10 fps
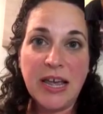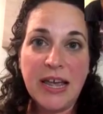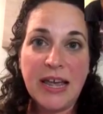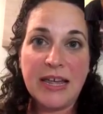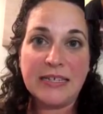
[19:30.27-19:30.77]

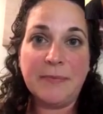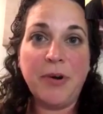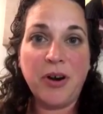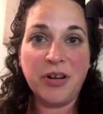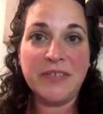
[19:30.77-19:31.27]
is a
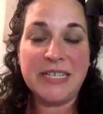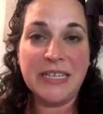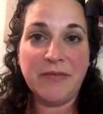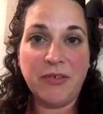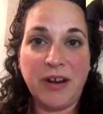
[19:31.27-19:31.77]
part of sea
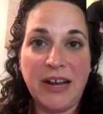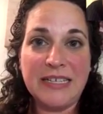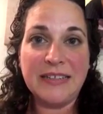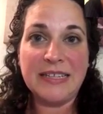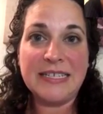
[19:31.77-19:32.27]
level
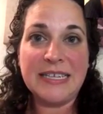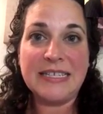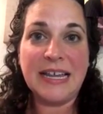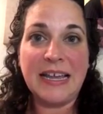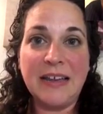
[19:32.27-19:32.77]
rise, in the sense
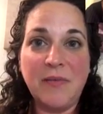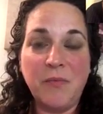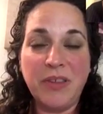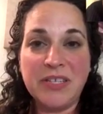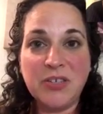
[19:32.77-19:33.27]
that
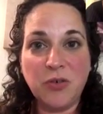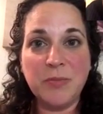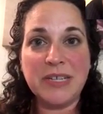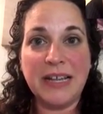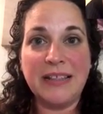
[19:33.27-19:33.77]
with
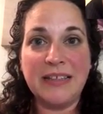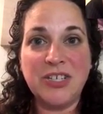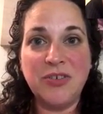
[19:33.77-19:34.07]
storms like this,